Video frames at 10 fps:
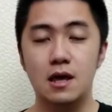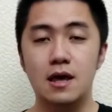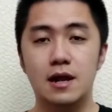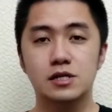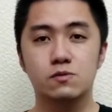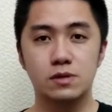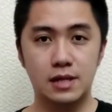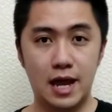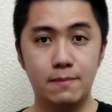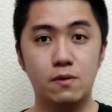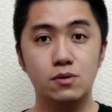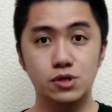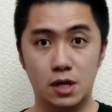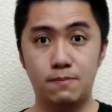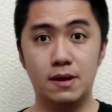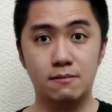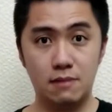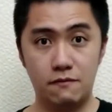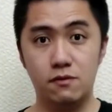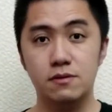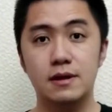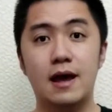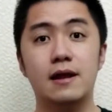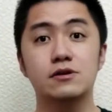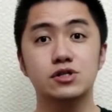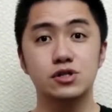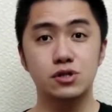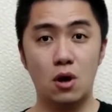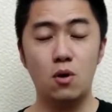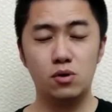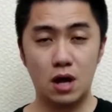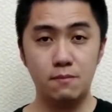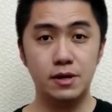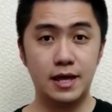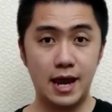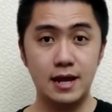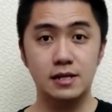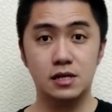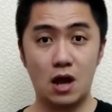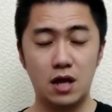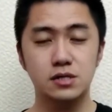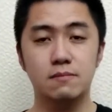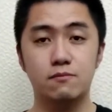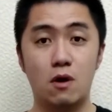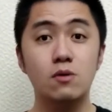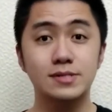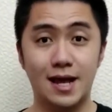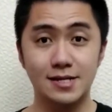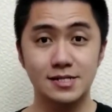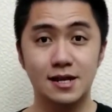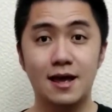It is a reliable shipping method that is no complicated custom process.